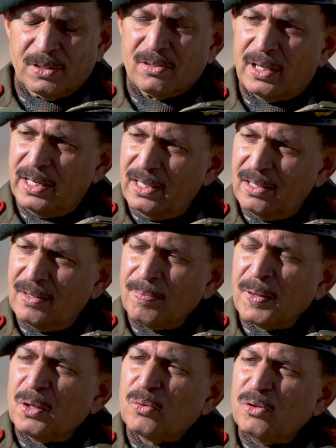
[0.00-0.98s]
were signed
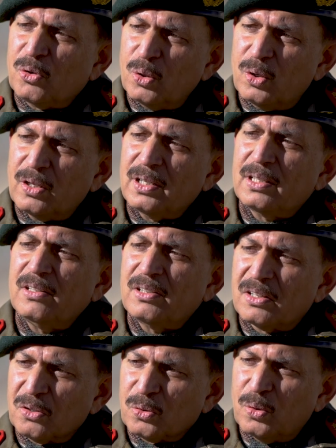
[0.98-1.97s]
to ensure that the
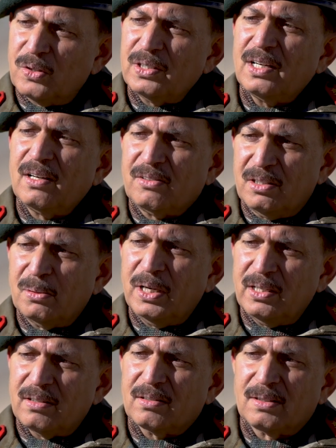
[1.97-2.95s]
status quo on the LAC
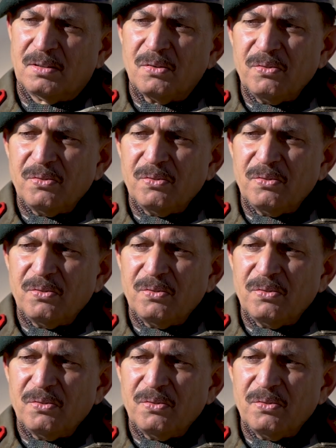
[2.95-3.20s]
remains,